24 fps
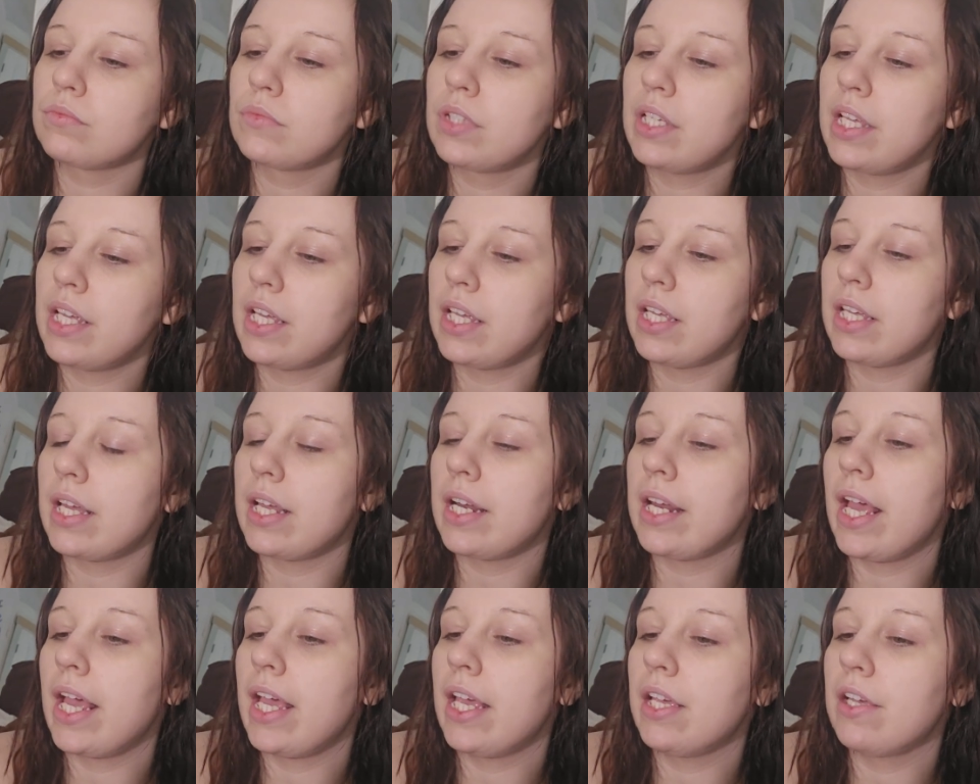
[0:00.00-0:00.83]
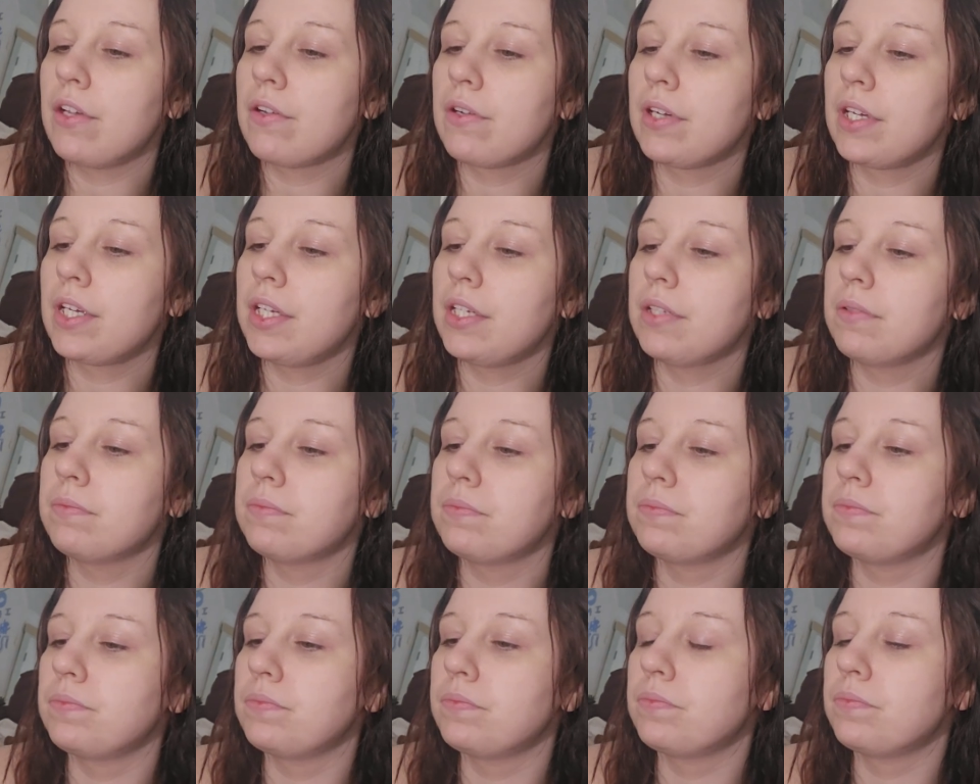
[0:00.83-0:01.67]
He can get angry.
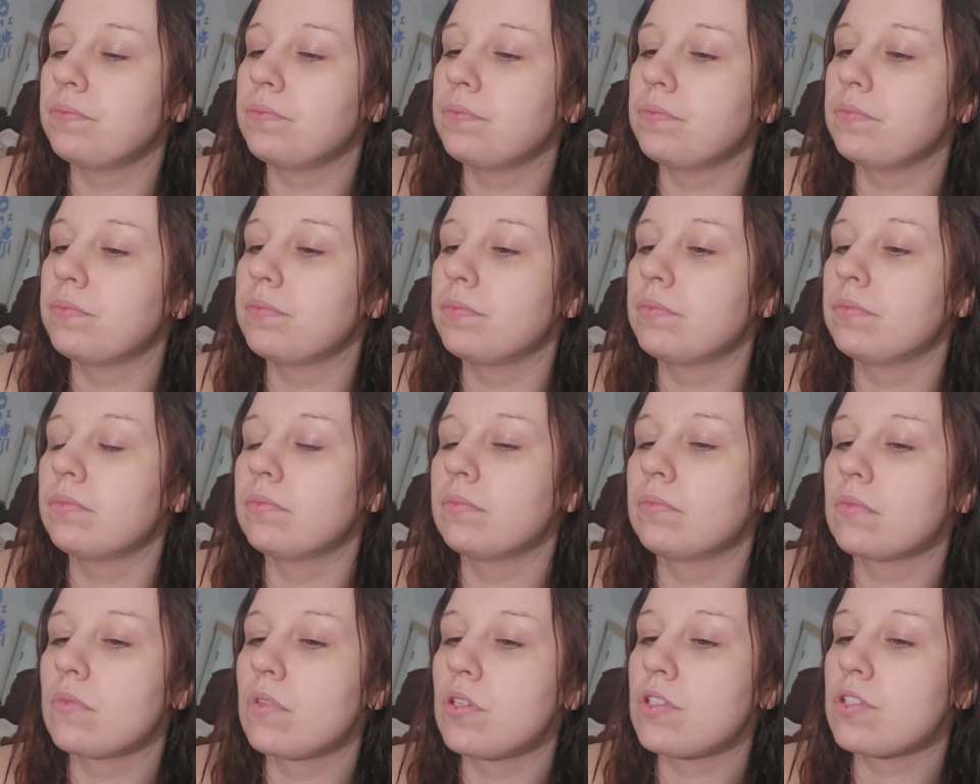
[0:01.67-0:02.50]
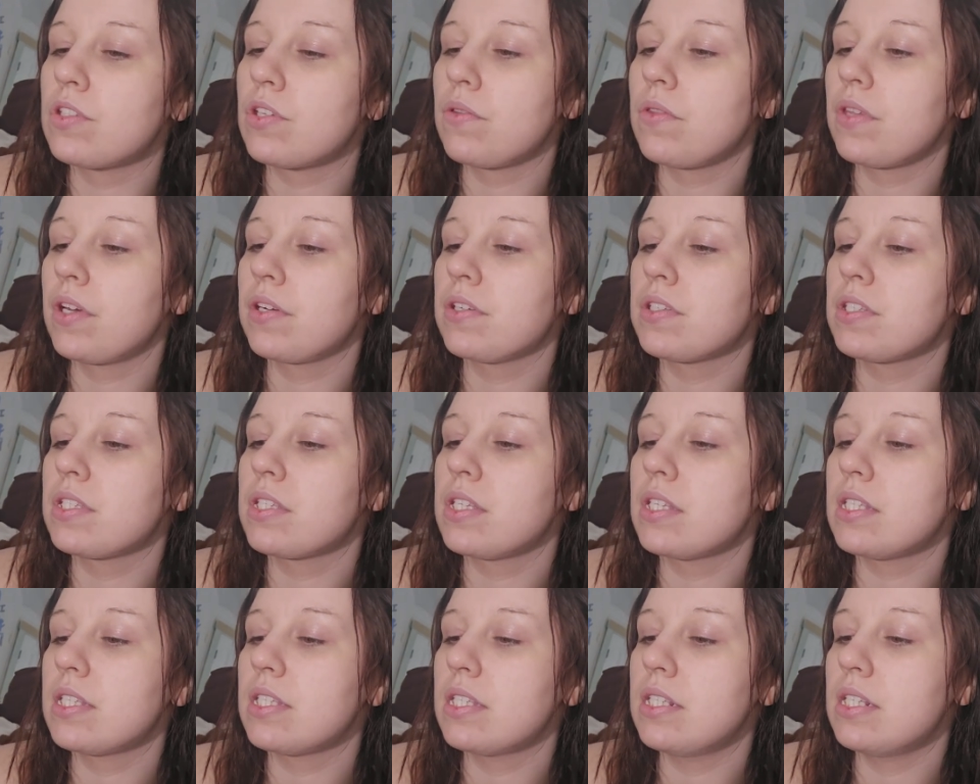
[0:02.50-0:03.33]
So there's
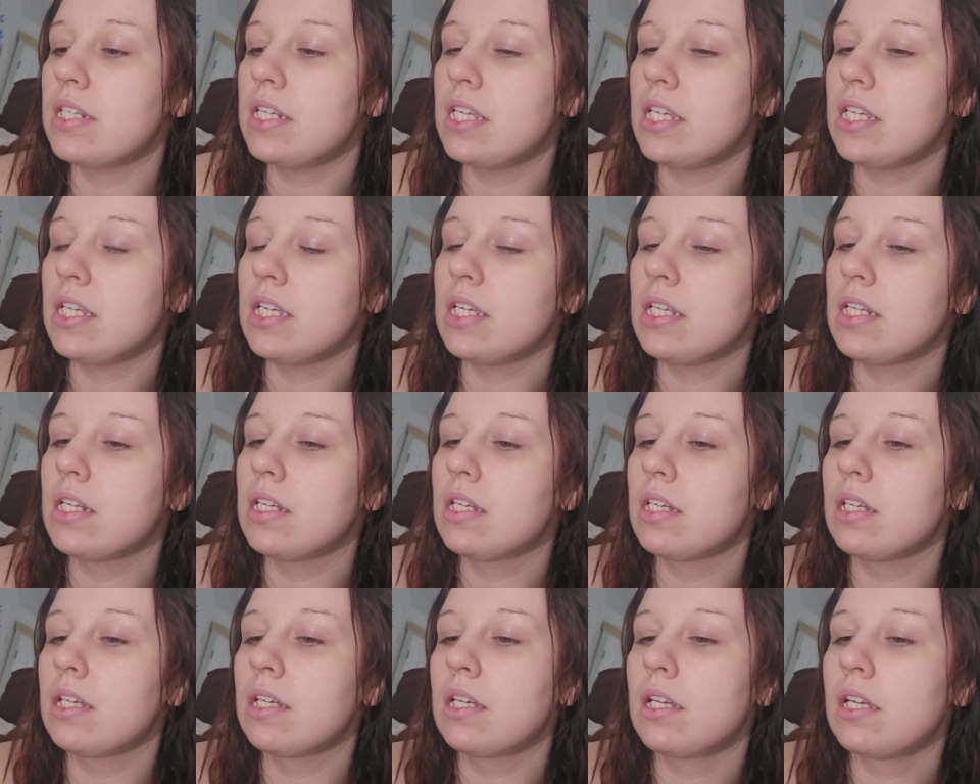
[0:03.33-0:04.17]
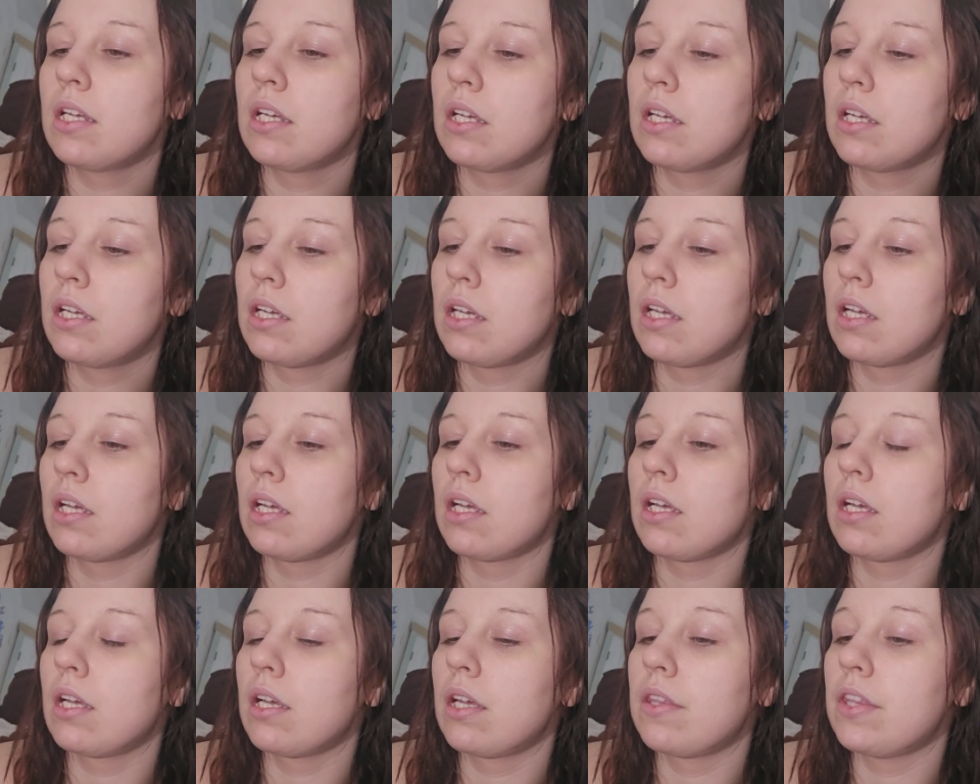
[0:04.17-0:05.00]
this need.
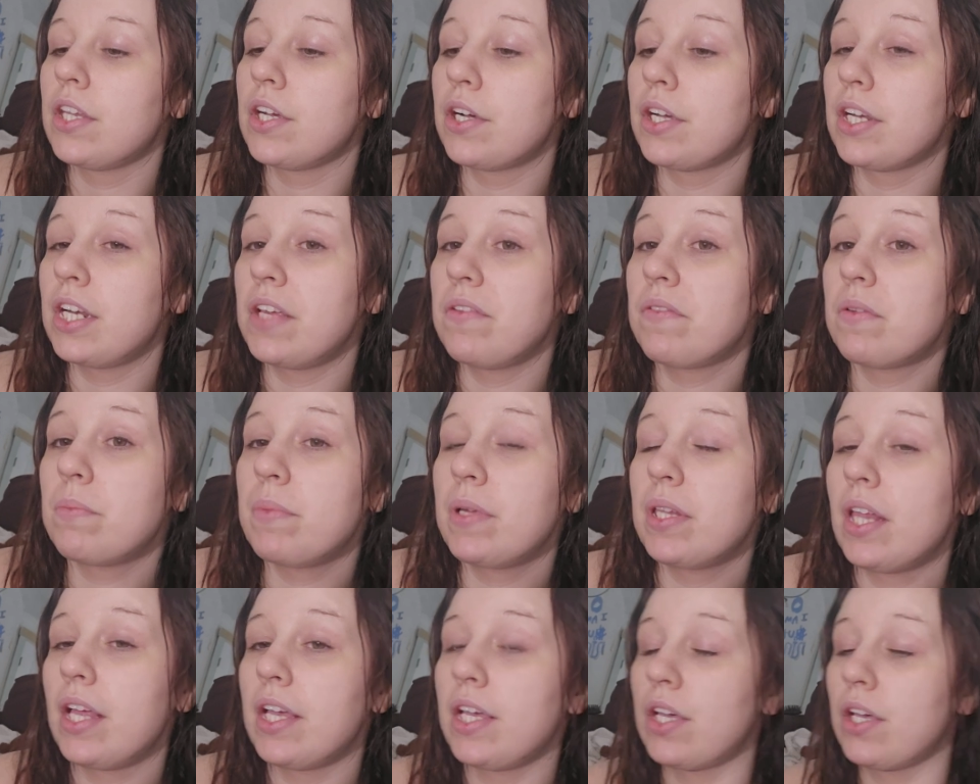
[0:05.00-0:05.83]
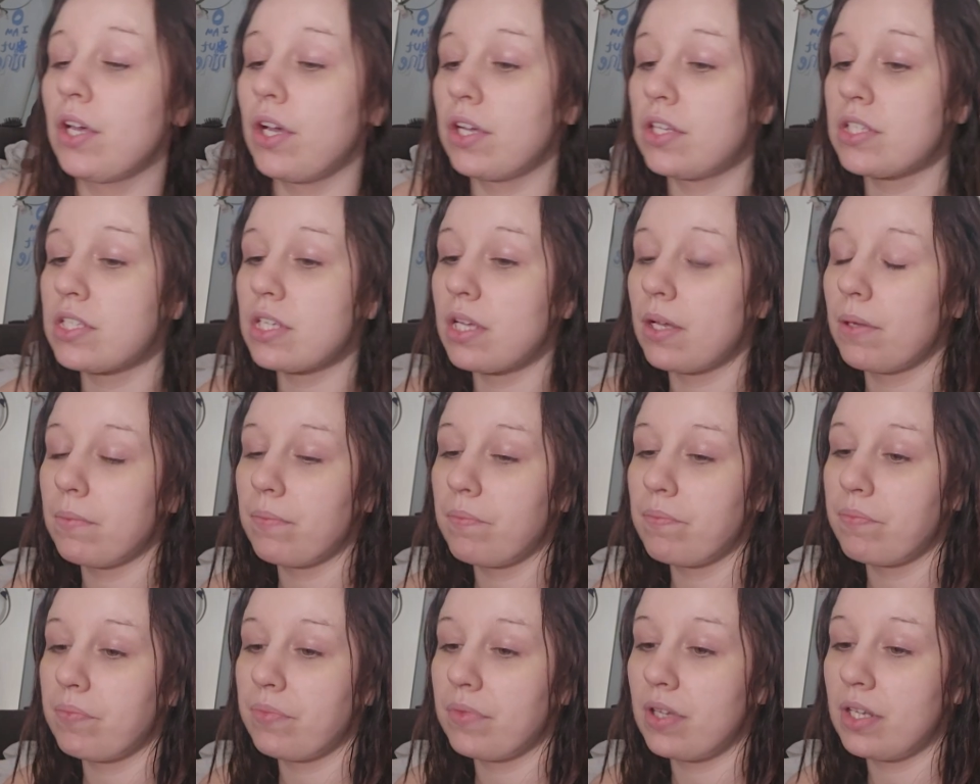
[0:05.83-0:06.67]
There could even be like
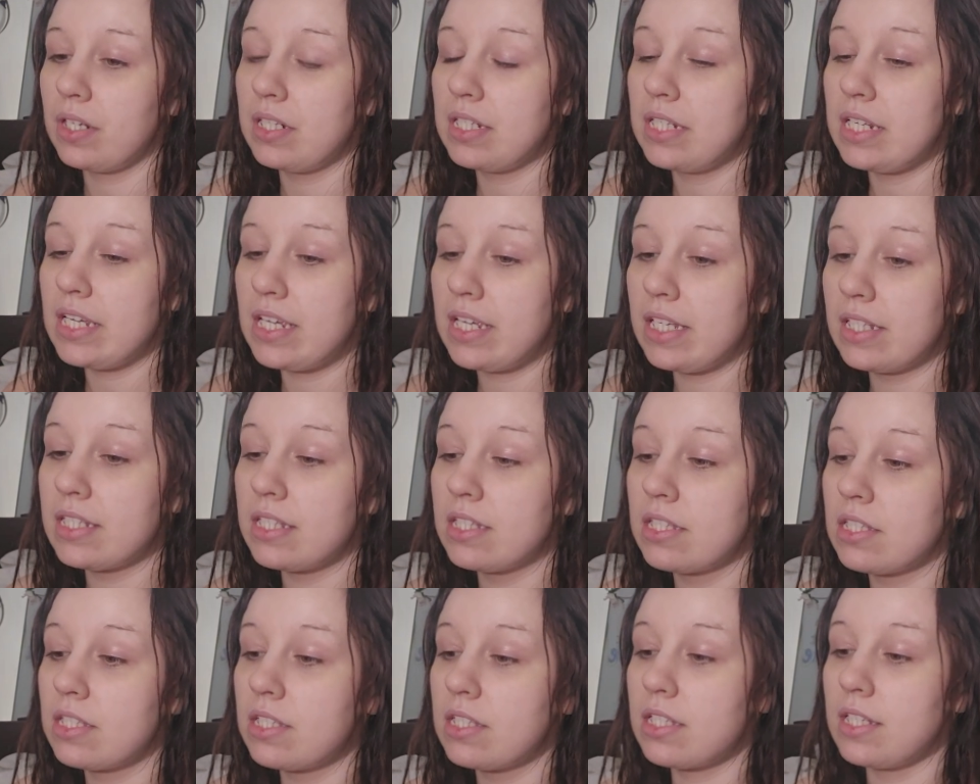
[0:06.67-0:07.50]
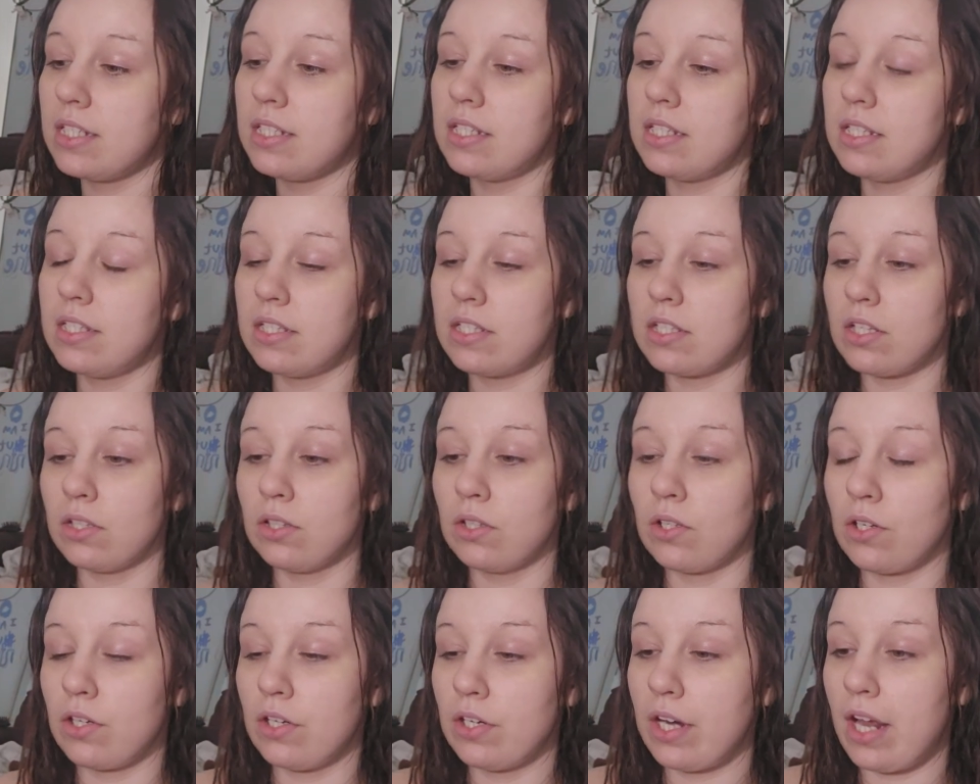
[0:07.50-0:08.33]
some need to
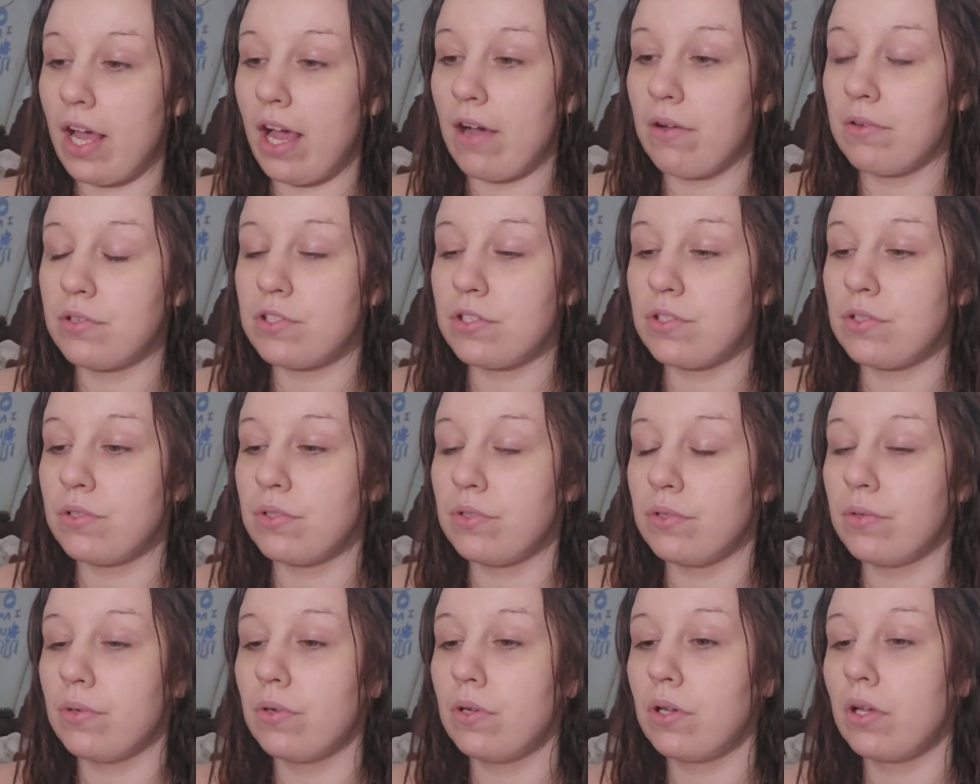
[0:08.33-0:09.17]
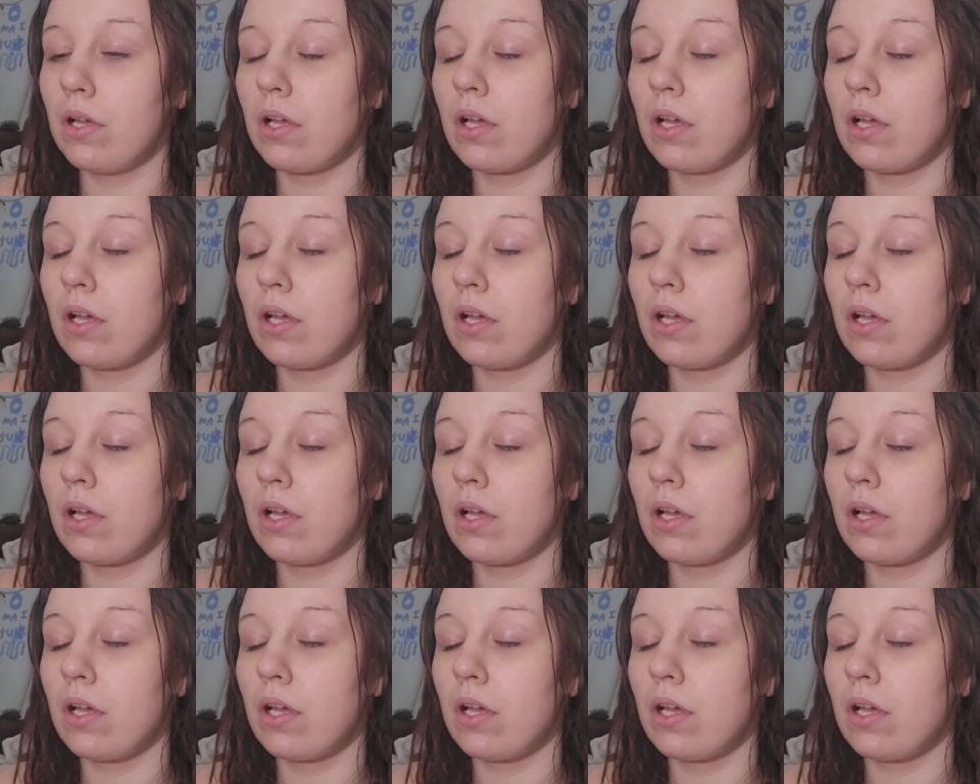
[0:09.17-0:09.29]
learn how to